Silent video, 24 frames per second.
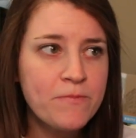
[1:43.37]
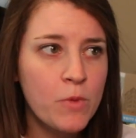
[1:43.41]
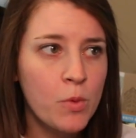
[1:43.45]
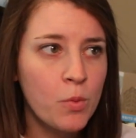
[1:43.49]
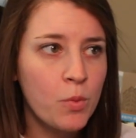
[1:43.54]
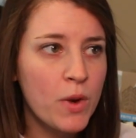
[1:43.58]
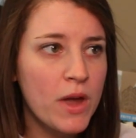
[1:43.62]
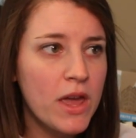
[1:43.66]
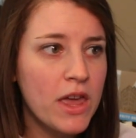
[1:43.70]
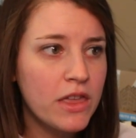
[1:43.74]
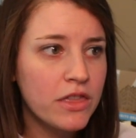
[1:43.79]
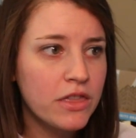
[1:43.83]

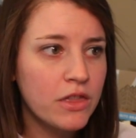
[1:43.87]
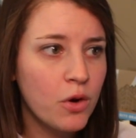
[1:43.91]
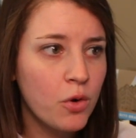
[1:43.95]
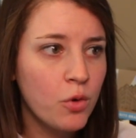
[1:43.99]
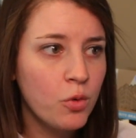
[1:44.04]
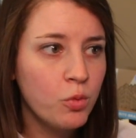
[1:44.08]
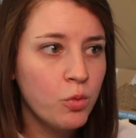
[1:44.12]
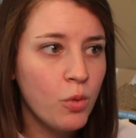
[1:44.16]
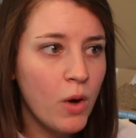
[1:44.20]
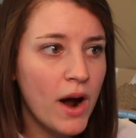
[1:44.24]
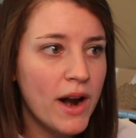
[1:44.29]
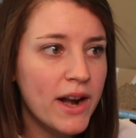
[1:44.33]
with
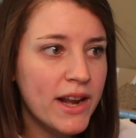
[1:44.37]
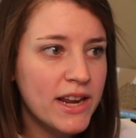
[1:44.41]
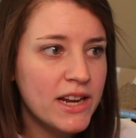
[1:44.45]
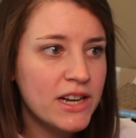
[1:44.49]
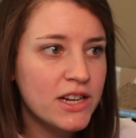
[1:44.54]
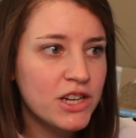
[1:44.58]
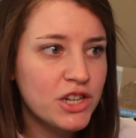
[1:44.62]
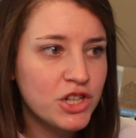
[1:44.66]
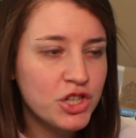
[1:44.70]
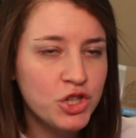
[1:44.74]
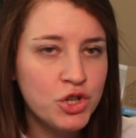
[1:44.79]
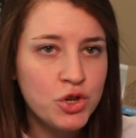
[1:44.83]

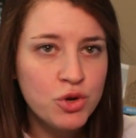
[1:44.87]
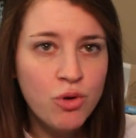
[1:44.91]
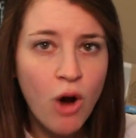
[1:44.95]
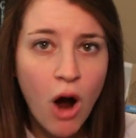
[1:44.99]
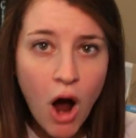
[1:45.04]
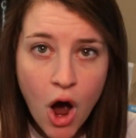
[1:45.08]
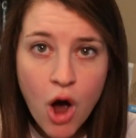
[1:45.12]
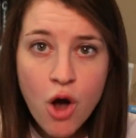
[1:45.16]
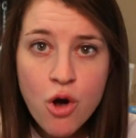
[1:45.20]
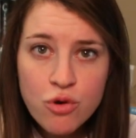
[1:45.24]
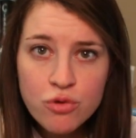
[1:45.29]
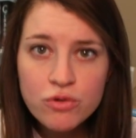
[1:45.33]
wanting to
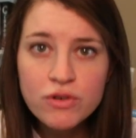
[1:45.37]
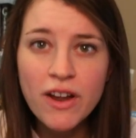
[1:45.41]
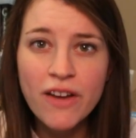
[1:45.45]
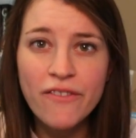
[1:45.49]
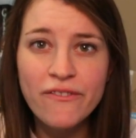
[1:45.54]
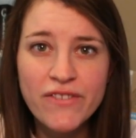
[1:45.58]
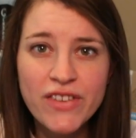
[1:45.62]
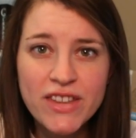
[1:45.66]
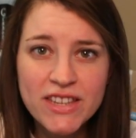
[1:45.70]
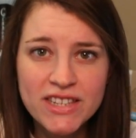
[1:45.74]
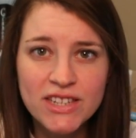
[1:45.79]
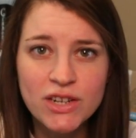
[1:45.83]
own
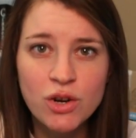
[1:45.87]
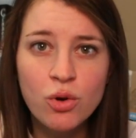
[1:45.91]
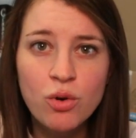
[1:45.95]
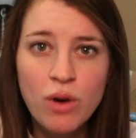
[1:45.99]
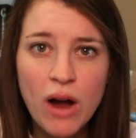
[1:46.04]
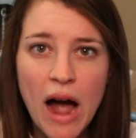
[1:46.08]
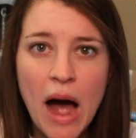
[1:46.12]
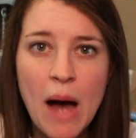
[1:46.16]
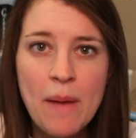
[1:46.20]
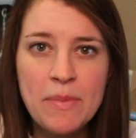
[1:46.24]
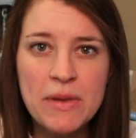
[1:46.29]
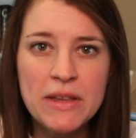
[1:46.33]
physical
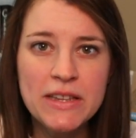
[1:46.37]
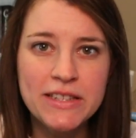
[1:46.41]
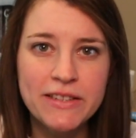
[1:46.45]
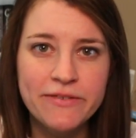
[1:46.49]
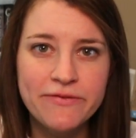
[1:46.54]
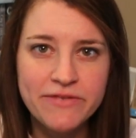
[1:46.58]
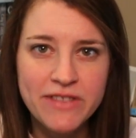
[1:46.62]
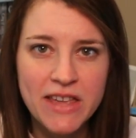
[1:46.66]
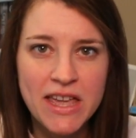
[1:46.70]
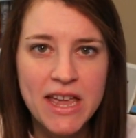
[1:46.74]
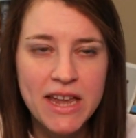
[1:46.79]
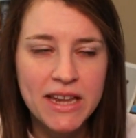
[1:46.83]
copies
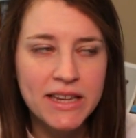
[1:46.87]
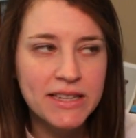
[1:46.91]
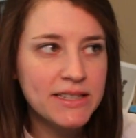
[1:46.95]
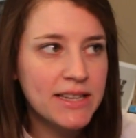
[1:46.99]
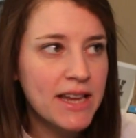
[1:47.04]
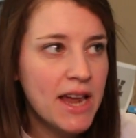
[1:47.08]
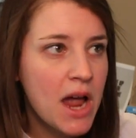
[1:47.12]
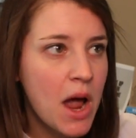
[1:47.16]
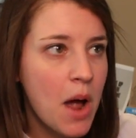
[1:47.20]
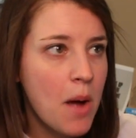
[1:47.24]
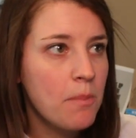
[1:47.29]
of things,